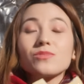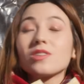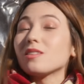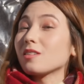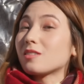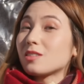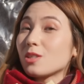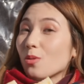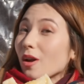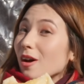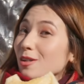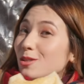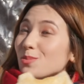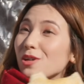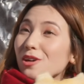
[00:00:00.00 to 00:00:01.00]
Let's see what
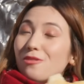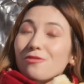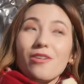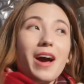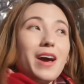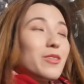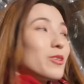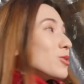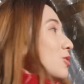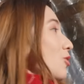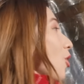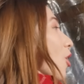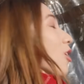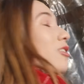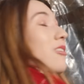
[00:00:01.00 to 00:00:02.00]
else we can find. There's
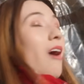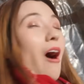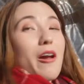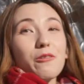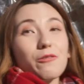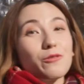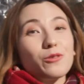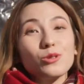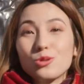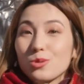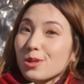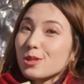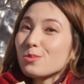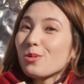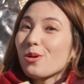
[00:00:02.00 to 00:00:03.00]
still a lot of food
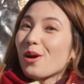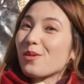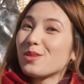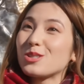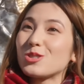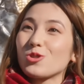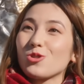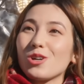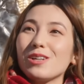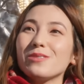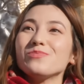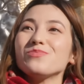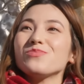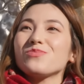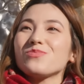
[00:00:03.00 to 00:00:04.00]
to explore on this street
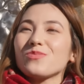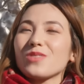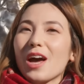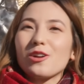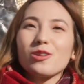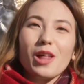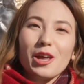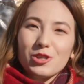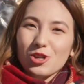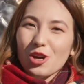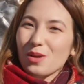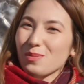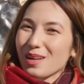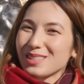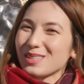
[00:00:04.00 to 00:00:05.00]
and a lot of
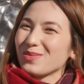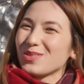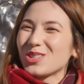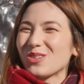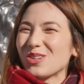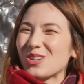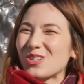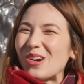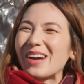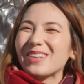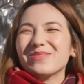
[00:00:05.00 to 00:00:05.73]
cherry blossoms to enjoy.